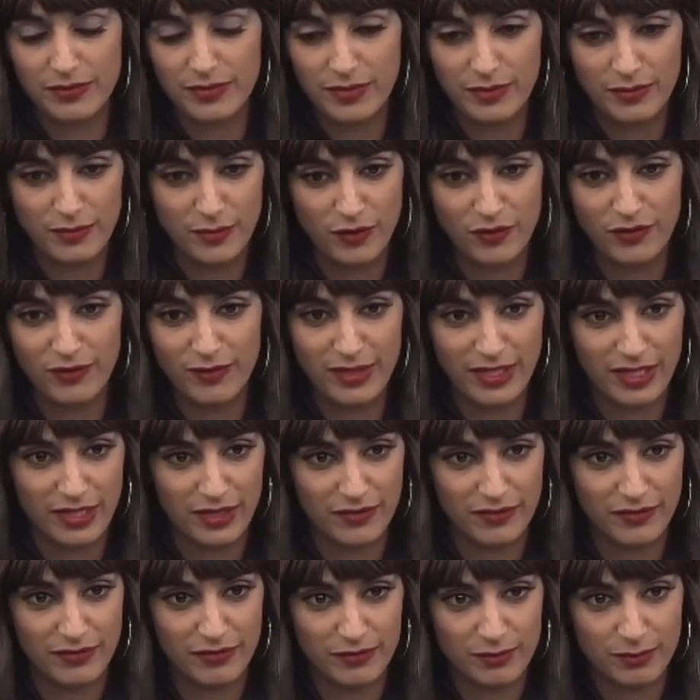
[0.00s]
a movement
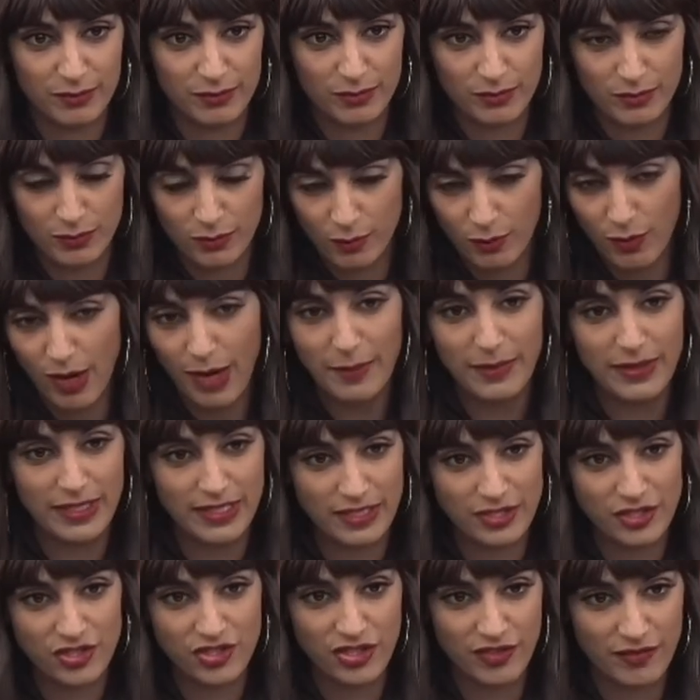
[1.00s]
of
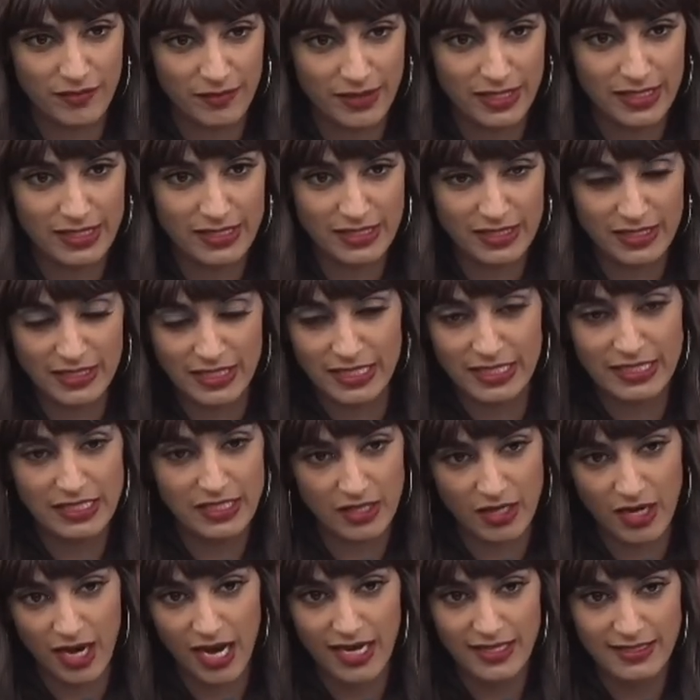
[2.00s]
weapons shipments
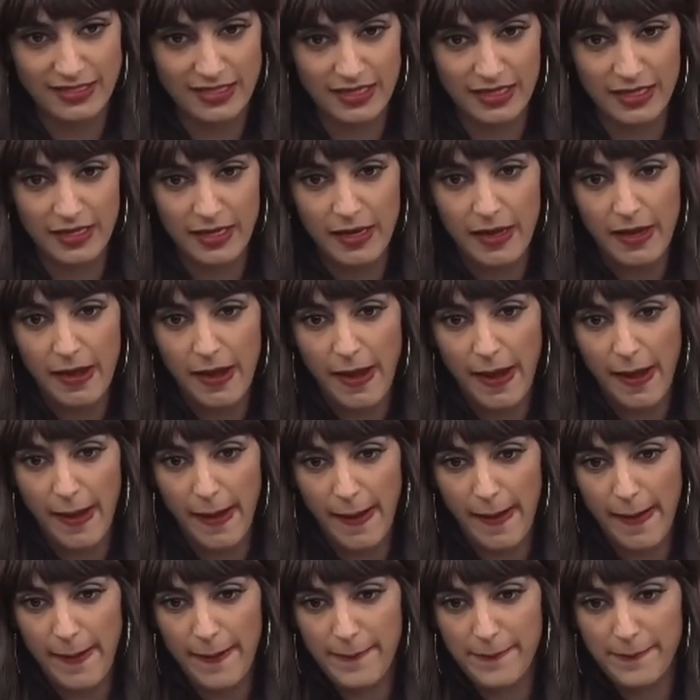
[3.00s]
into Gaza.
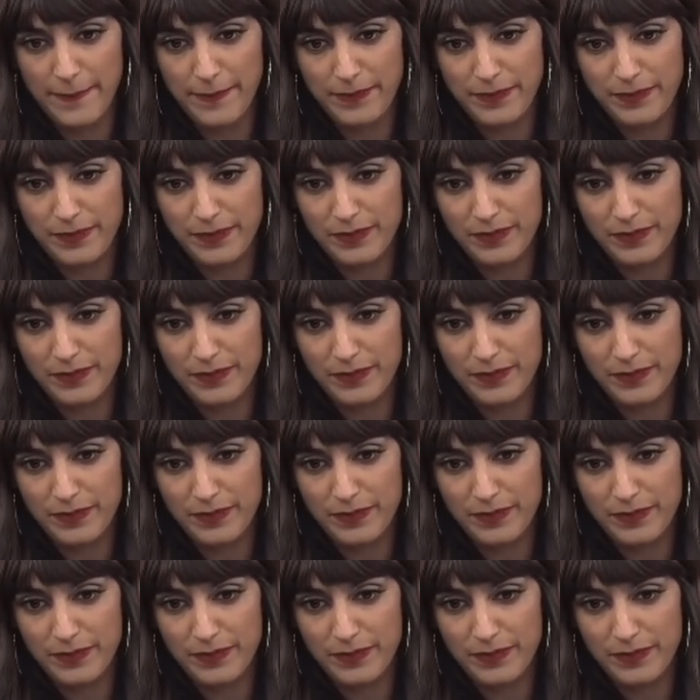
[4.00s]
Um,